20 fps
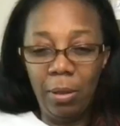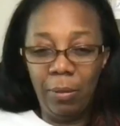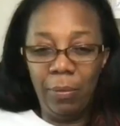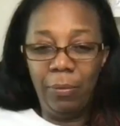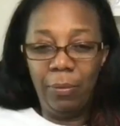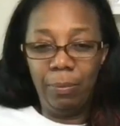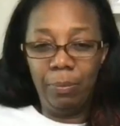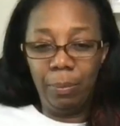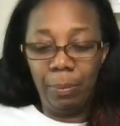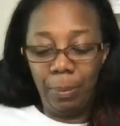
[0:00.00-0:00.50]
of
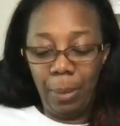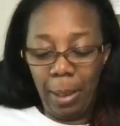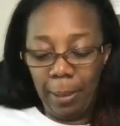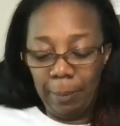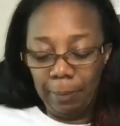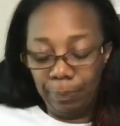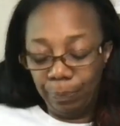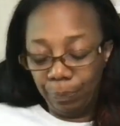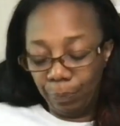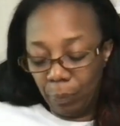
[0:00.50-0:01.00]

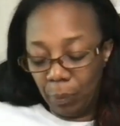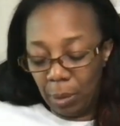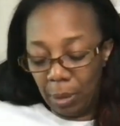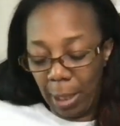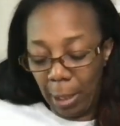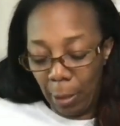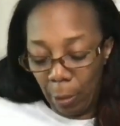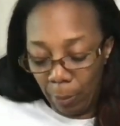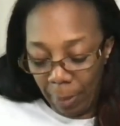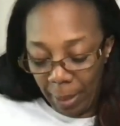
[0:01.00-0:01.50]
um,
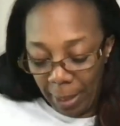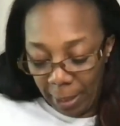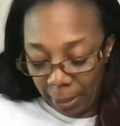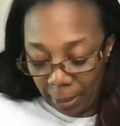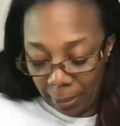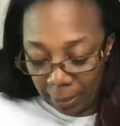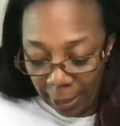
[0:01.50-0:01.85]
scale back.